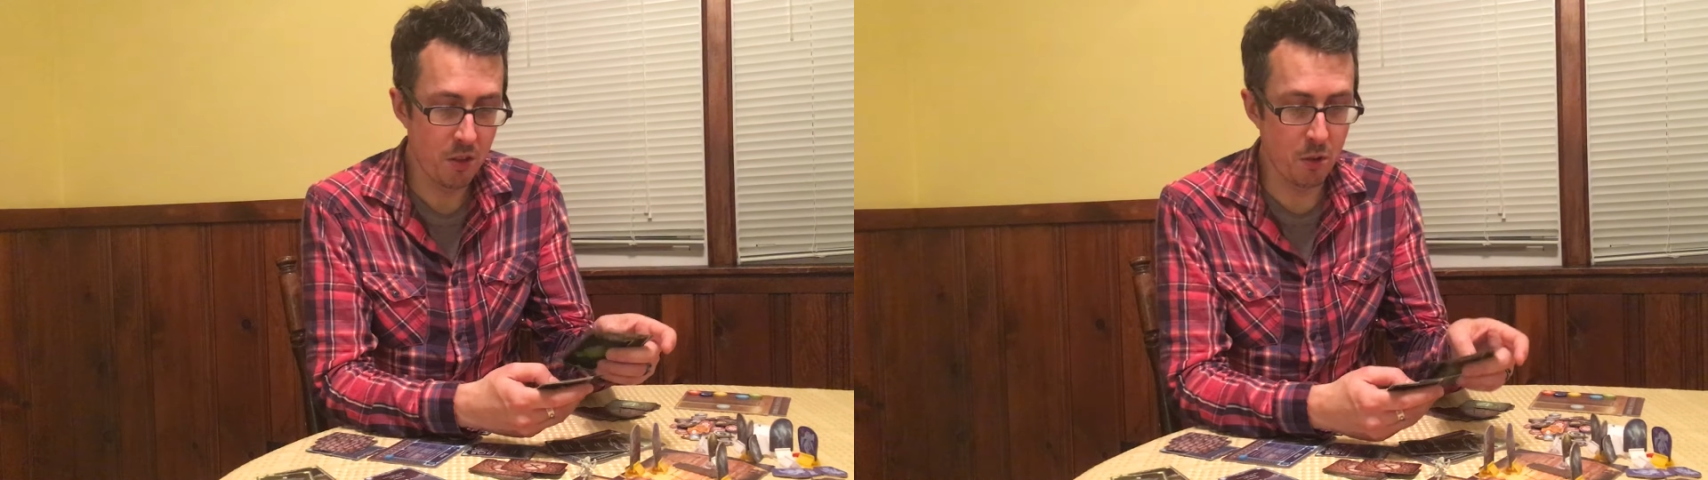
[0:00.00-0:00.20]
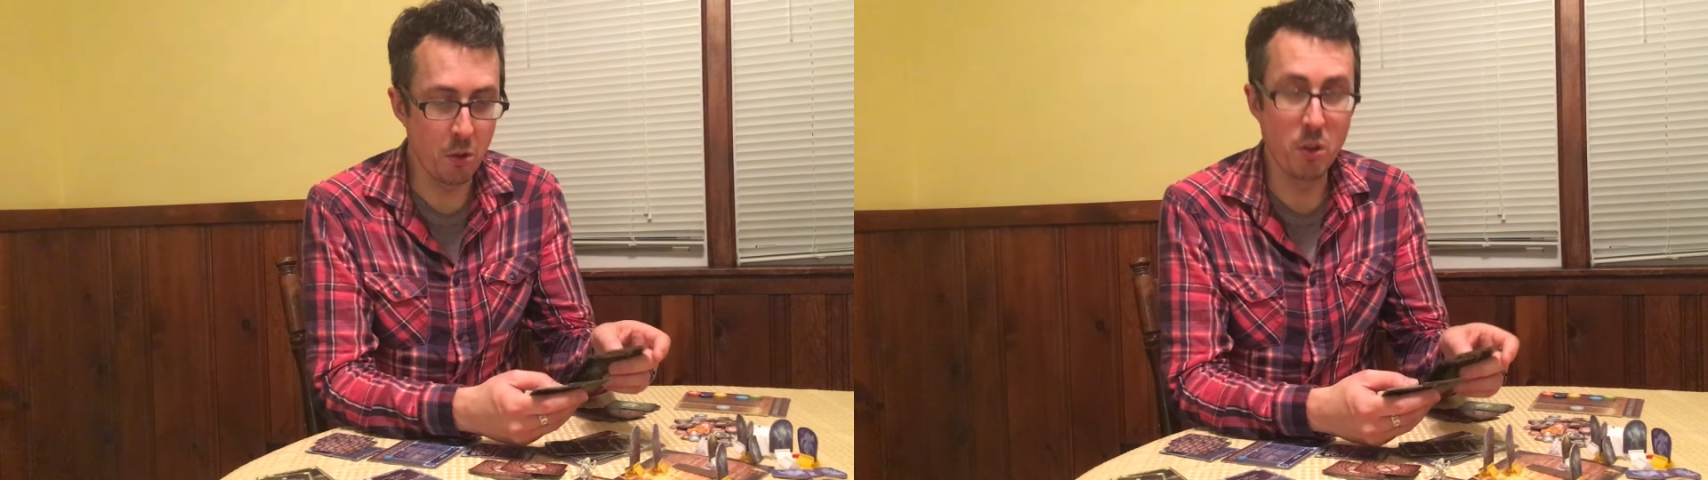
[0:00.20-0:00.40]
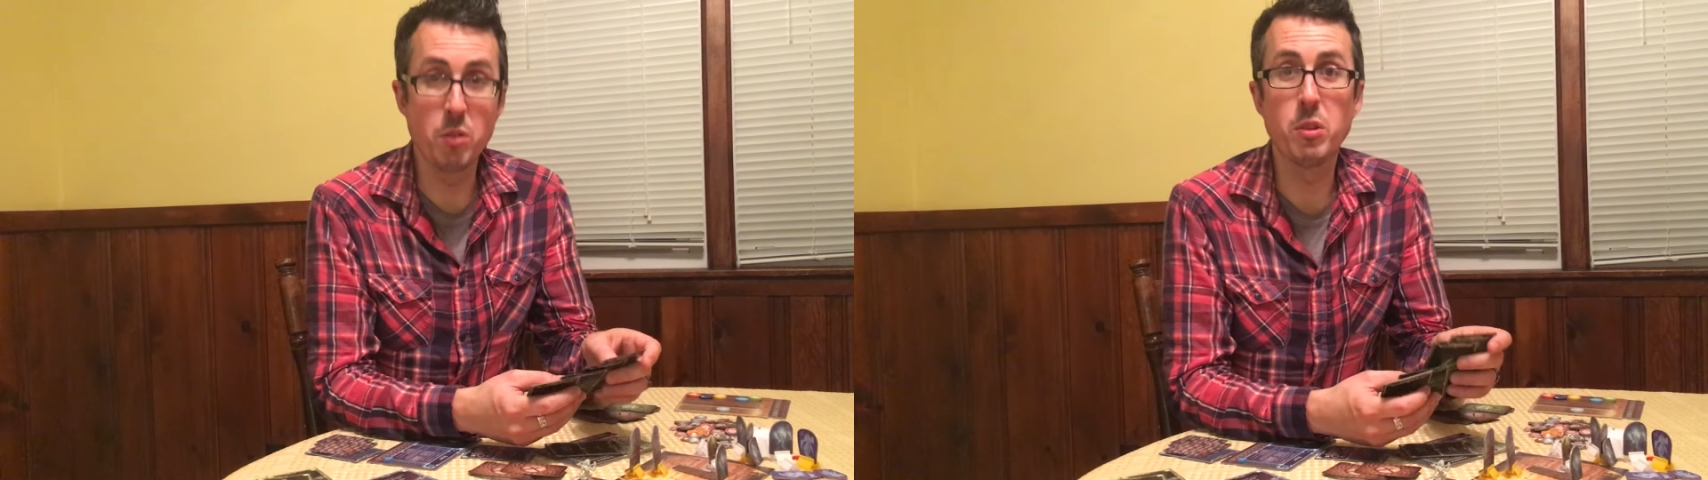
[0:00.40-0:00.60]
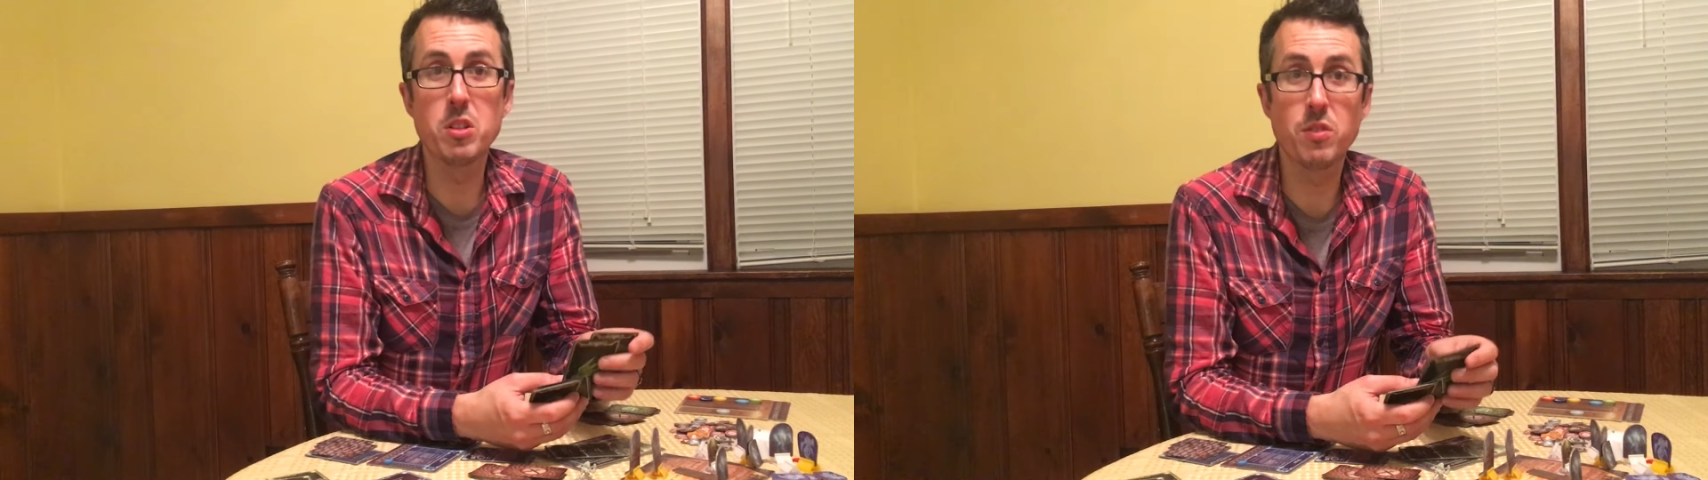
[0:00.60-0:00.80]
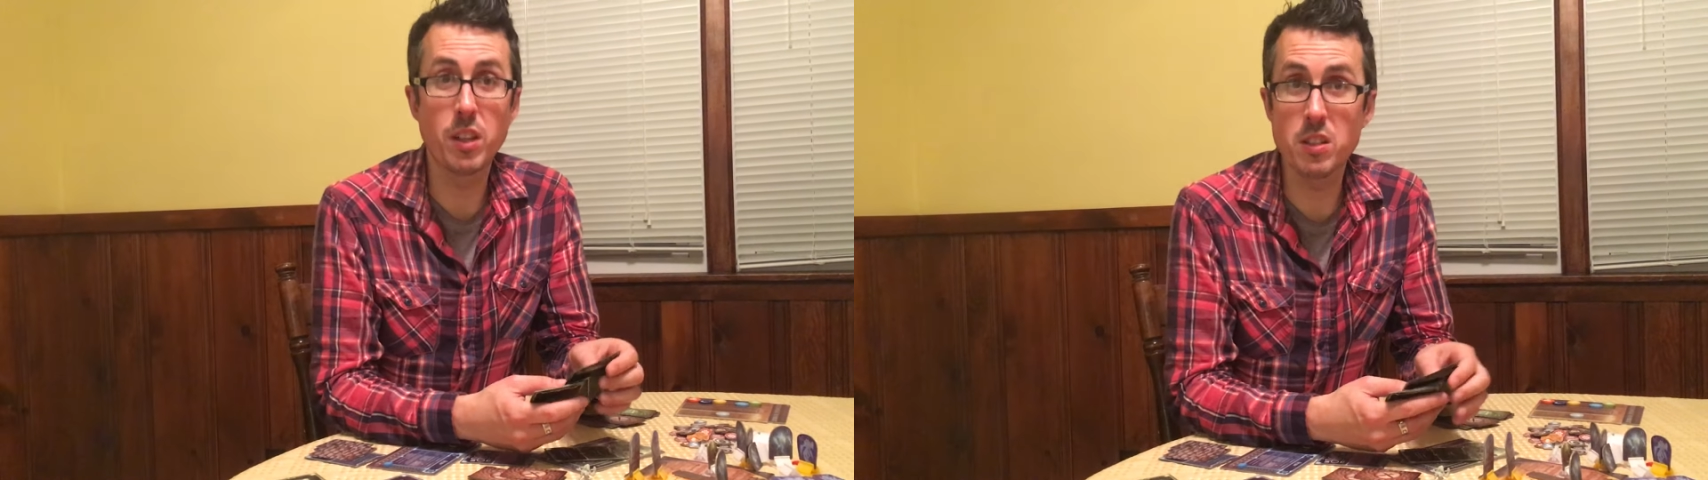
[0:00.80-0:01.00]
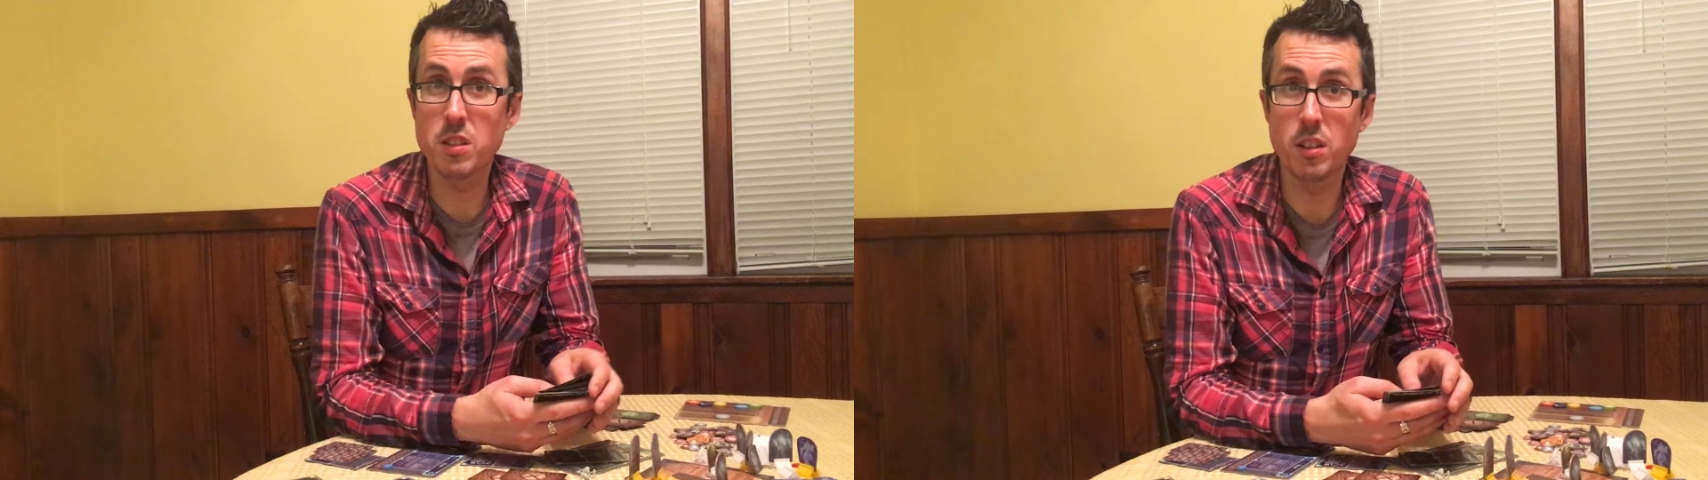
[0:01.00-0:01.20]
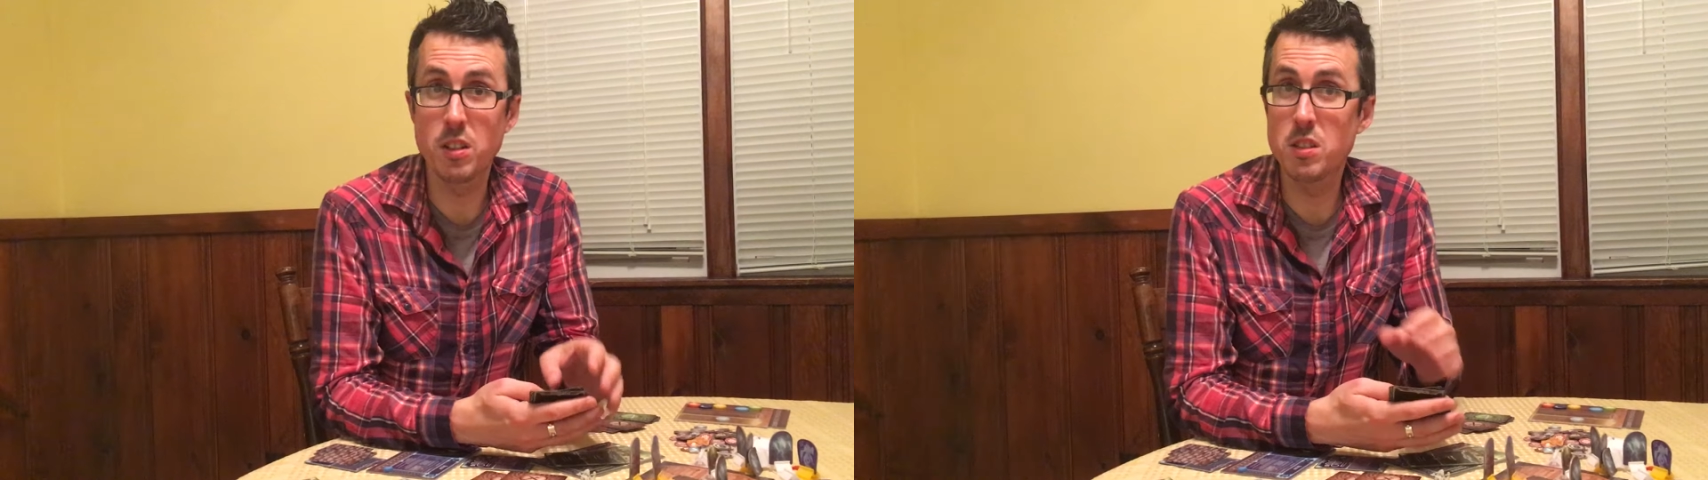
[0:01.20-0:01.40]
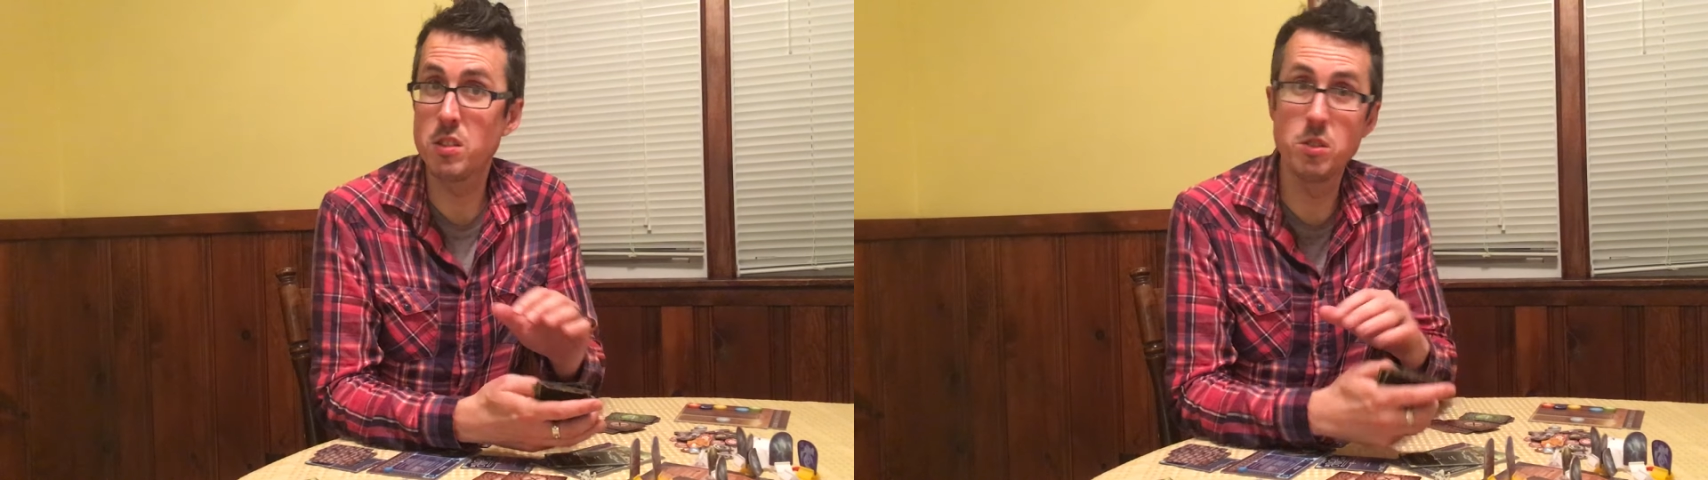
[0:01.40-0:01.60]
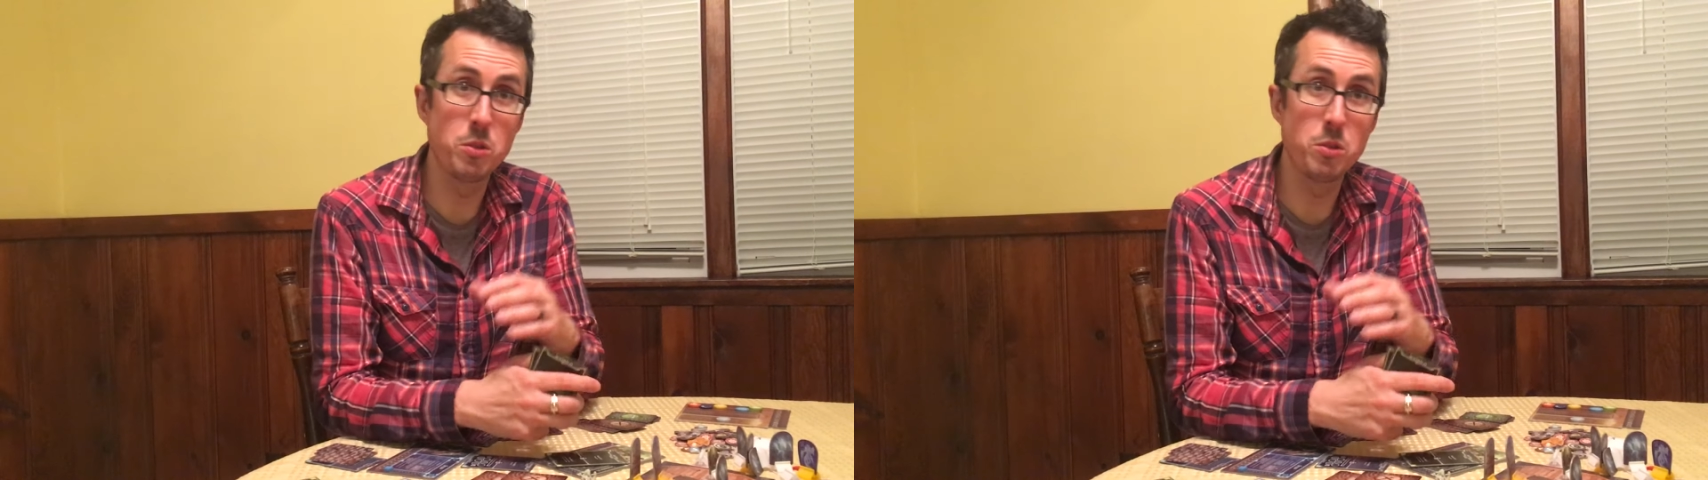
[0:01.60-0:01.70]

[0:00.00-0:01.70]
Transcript: throw away a bunch of X cards